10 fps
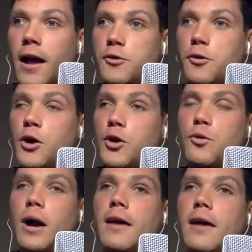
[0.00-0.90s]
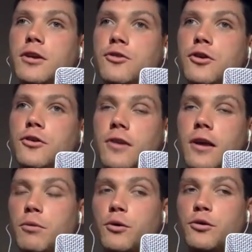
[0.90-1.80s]
Do I have t-shirts say
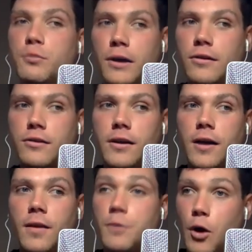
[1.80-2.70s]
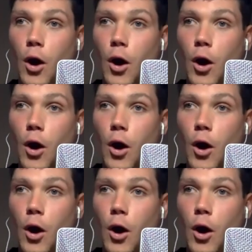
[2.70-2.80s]
Bruce Springsteen on them?